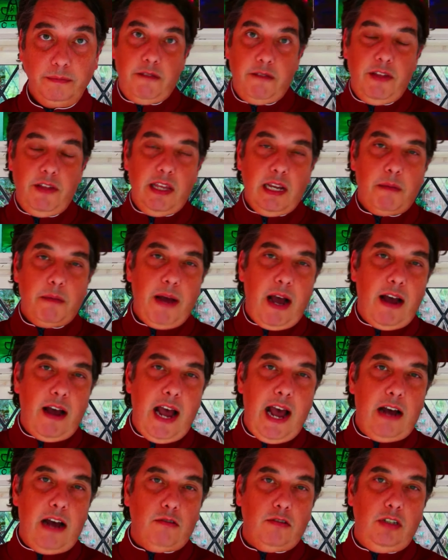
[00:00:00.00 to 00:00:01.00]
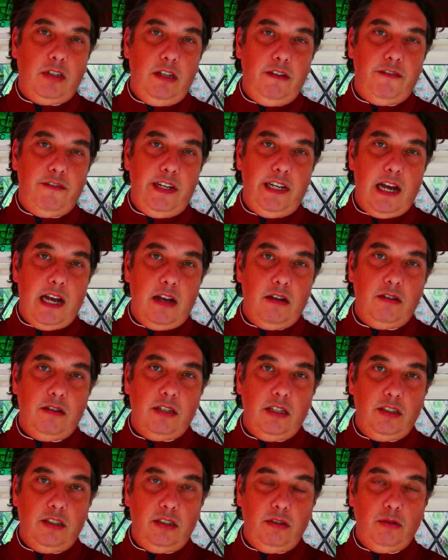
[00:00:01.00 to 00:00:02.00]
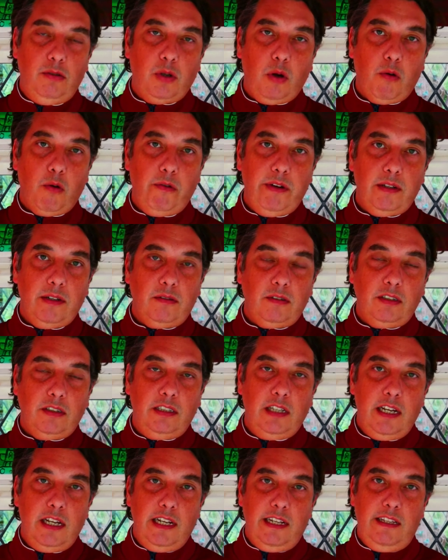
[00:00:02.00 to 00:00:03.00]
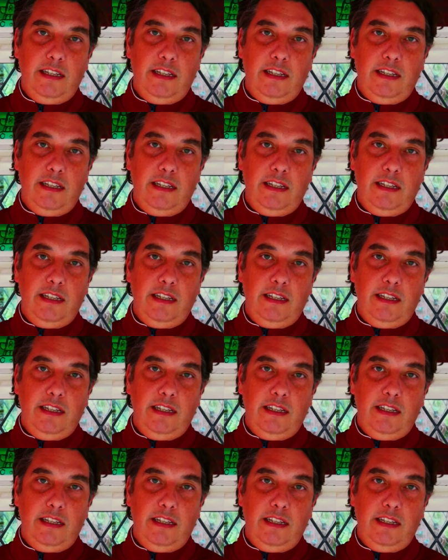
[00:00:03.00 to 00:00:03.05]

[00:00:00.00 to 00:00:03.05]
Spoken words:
So if you think about how-to videos and tutorials,